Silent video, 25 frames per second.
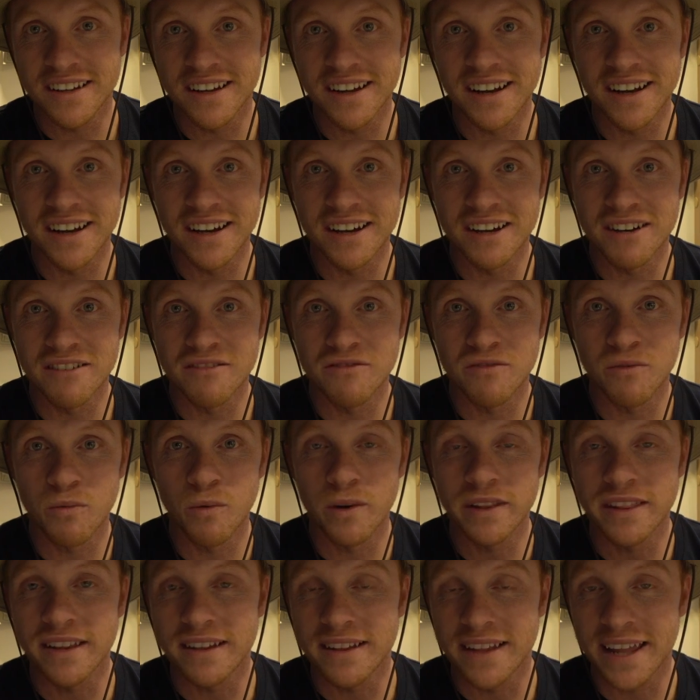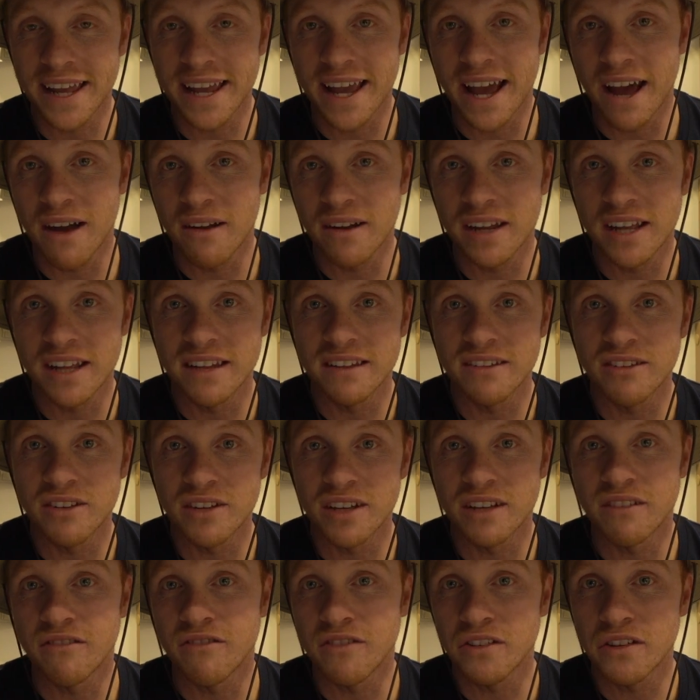of what the layout and
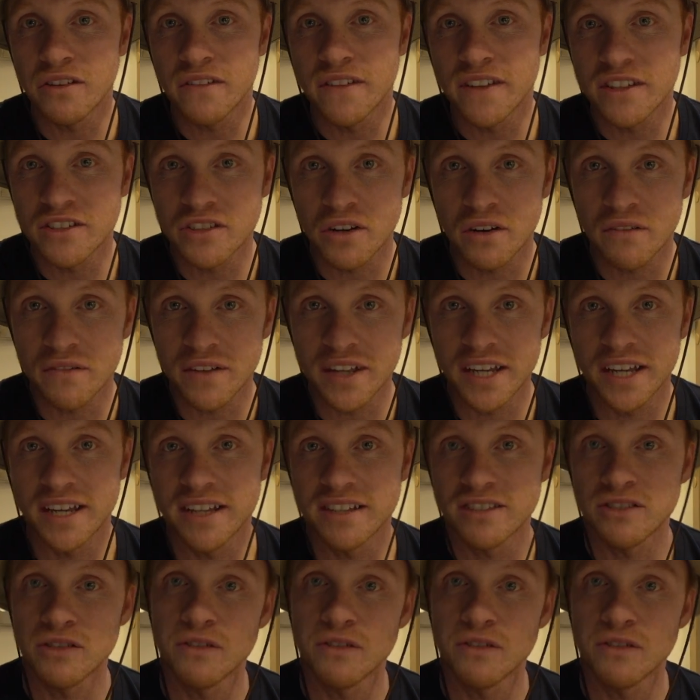look and feel of this RV is.